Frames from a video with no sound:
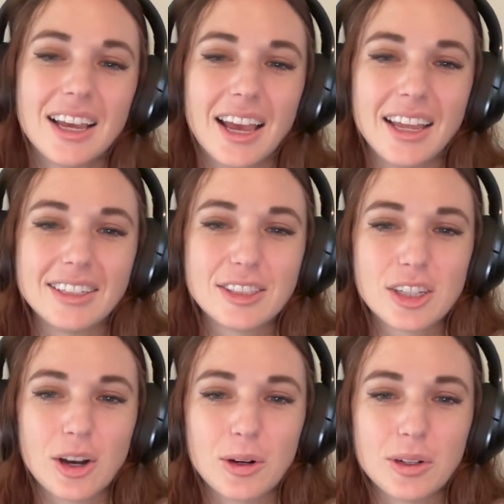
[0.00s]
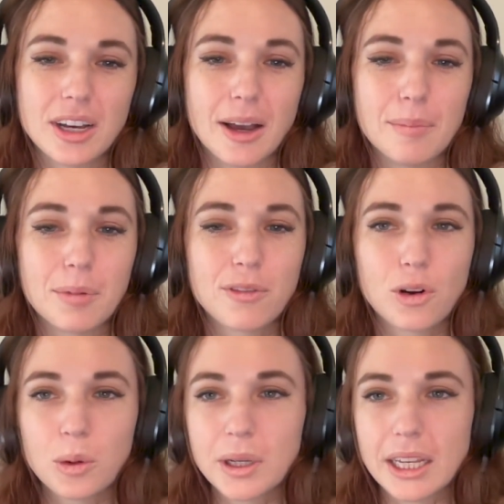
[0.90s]
And so
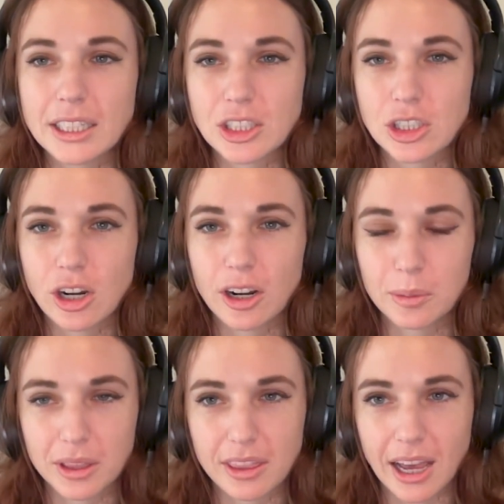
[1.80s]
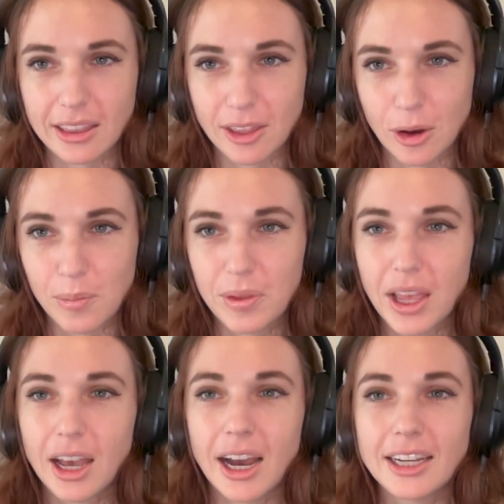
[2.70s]
before we get started with that, though,
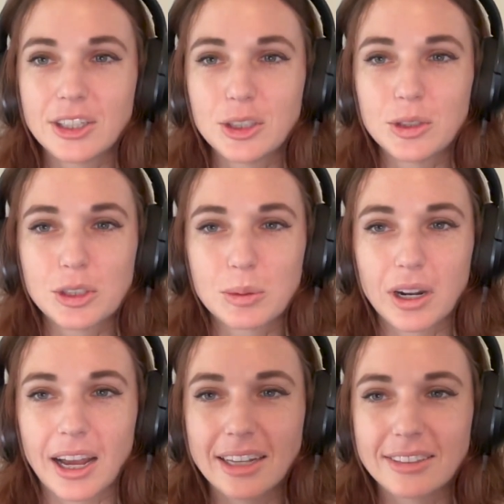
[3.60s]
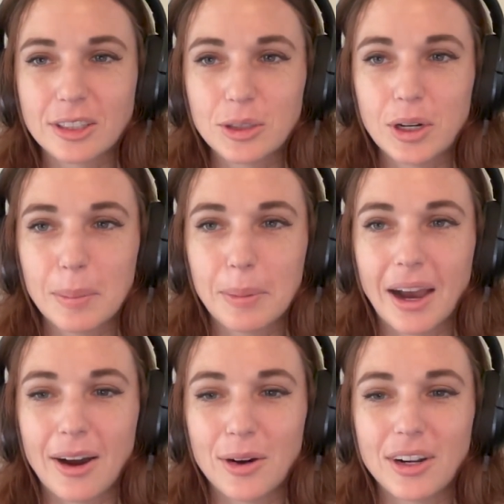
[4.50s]
I do just want to ask you
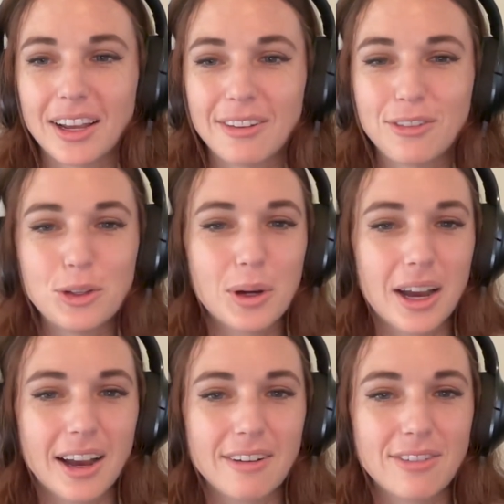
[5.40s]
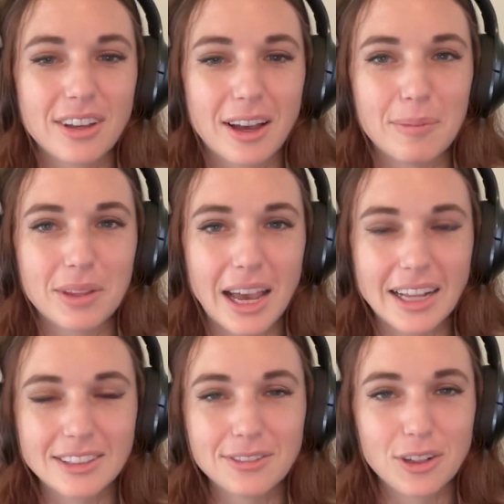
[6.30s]
about if you have
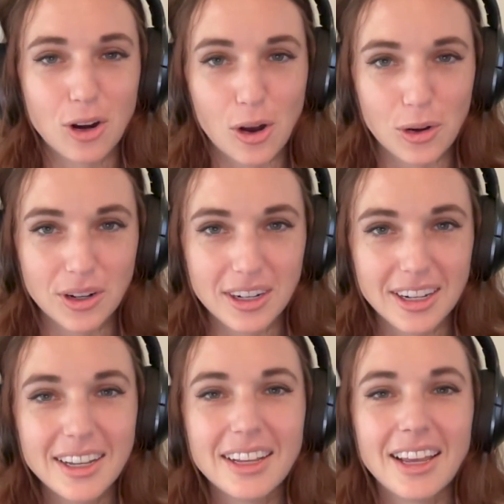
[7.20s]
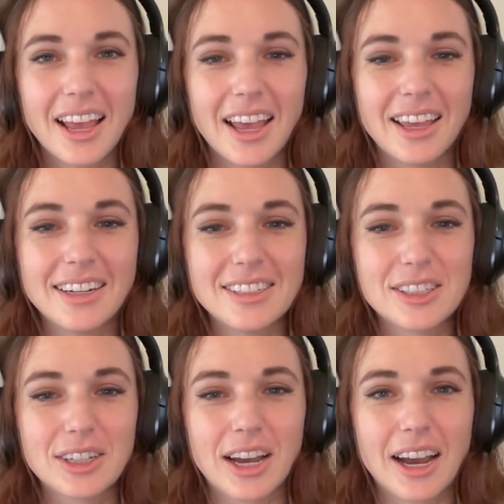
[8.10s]
cats of your own and
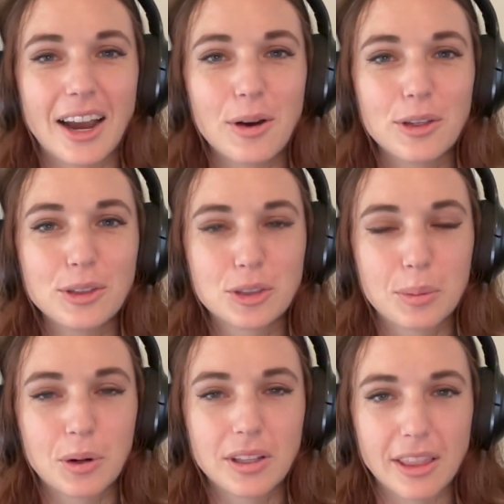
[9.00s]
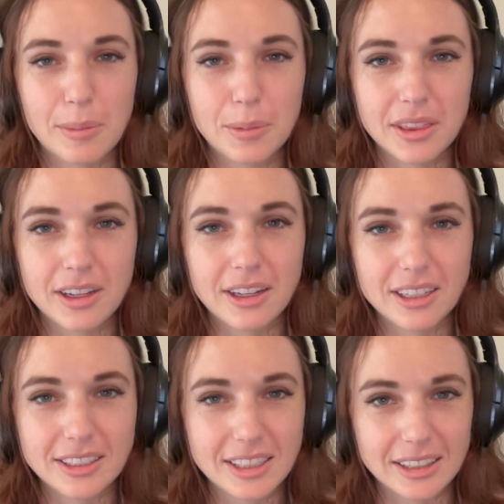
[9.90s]
how you support them with a
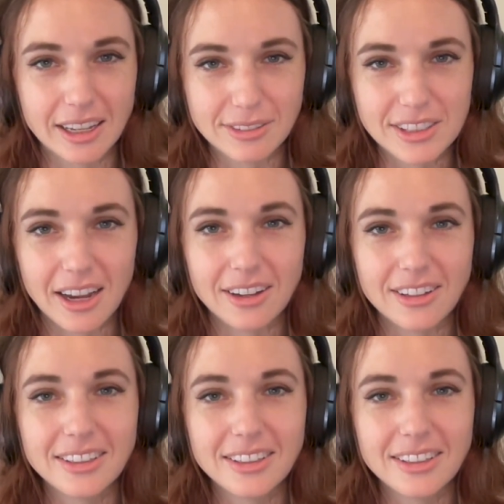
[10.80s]
holistic lifestyle.